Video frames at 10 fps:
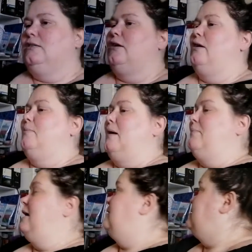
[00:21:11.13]
So I
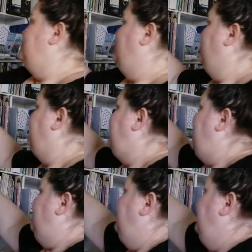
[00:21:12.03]
might make some more of
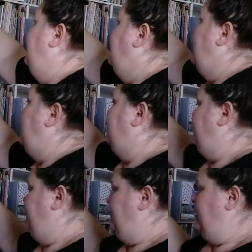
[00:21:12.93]
him.
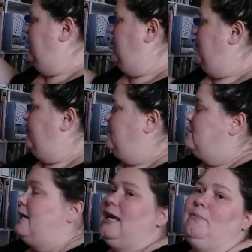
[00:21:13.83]

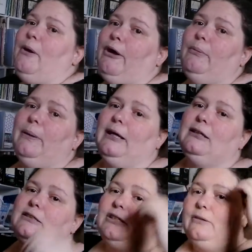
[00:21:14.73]
Because I am
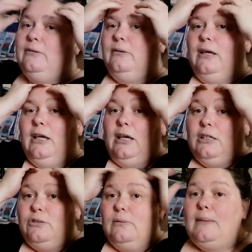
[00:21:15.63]
hoping to
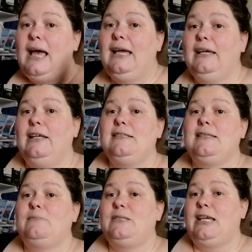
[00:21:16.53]
do a market at
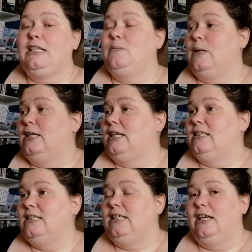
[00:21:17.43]
some stage, but I
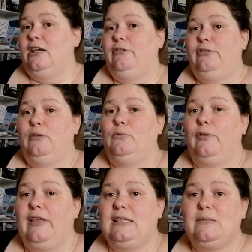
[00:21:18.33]
need to get a few more
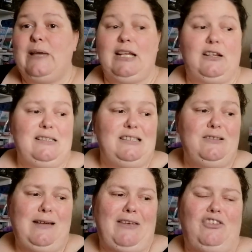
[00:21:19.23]
things made. I
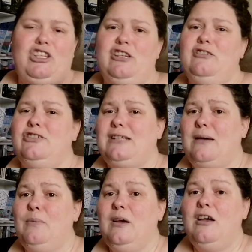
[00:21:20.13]
still have a huge
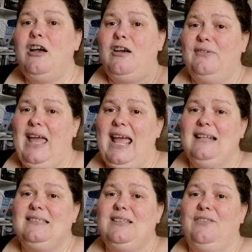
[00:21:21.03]
tub of
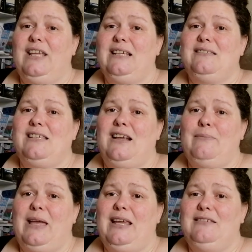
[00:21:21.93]
hats and things that I
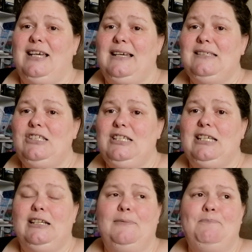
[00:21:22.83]
made last
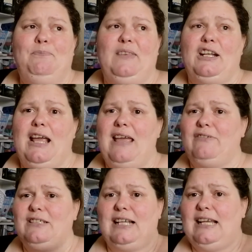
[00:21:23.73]
year that I
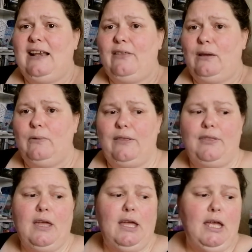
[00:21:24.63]
haven't done anything with.